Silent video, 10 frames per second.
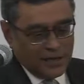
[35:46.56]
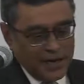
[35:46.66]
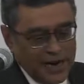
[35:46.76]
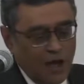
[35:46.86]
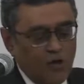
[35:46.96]

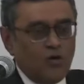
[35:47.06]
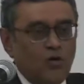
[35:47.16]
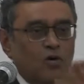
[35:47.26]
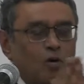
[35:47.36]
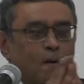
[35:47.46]
Now,
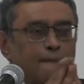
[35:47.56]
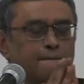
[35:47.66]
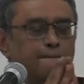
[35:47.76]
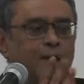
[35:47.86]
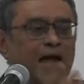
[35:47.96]

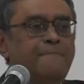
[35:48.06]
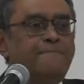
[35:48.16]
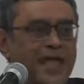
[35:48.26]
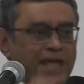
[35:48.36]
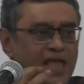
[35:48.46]
by
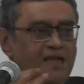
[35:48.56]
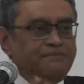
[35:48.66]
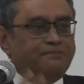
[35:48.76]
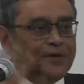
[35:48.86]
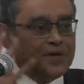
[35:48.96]

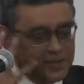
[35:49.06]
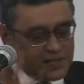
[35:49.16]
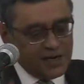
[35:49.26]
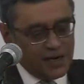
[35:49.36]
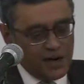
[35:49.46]
making
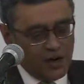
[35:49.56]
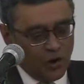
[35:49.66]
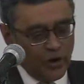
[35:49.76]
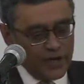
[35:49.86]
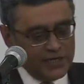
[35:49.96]
personal
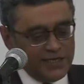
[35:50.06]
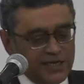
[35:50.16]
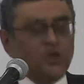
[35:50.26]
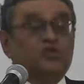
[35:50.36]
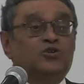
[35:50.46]
loyalty
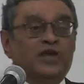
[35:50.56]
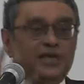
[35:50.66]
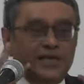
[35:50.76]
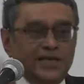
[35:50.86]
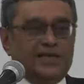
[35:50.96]
to, to the
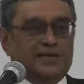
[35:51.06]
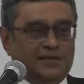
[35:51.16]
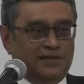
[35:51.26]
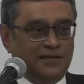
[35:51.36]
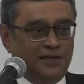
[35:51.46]
leader
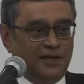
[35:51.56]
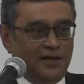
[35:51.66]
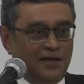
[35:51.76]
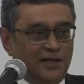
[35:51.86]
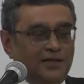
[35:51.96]

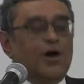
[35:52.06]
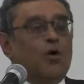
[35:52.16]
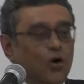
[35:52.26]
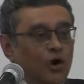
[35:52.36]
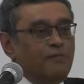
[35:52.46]
the
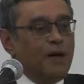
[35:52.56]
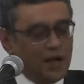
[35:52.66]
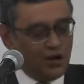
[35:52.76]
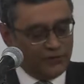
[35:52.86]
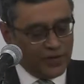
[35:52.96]

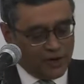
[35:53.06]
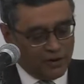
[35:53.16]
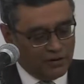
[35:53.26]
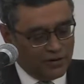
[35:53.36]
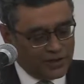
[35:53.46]
hallmark of the
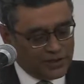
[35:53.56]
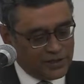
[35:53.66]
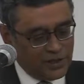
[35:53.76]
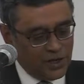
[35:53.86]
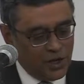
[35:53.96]

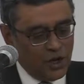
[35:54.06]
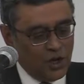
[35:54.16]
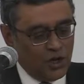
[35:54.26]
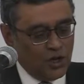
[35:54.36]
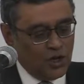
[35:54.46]
Congress,
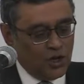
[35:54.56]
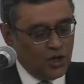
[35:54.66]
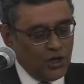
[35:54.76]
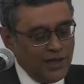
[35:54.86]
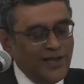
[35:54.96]

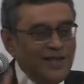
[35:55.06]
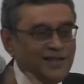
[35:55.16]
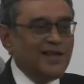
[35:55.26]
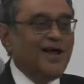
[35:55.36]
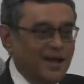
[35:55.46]

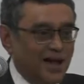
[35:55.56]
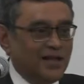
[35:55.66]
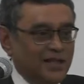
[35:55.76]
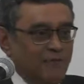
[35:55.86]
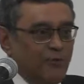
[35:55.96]
Indira
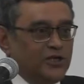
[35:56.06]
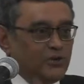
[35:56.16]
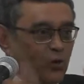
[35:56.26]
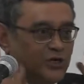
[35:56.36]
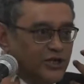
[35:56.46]
Gandhi,
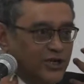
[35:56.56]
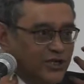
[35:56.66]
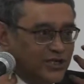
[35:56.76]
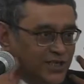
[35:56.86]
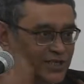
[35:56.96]
what she
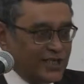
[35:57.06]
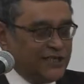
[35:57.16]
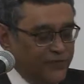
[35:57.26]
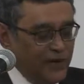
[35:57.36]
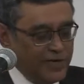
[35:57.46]

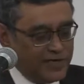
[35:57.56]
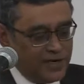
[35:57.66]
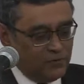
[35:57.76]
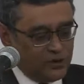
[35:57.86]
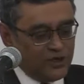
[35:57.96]
successfully
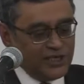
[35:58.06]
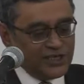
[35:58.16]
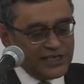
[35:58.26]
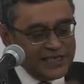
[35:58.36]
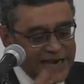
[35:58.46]
did was she
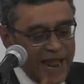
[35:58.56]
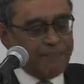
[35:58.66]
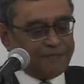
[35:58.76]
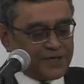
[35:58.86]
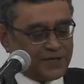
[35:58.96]

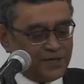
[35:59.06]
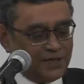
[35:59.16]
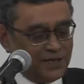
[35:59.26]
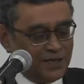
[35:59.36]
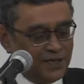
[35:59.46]
snapped
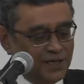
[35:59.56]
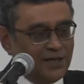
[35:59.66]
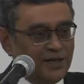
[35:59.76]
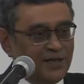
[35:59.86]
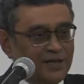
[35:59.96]

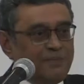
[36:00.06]
the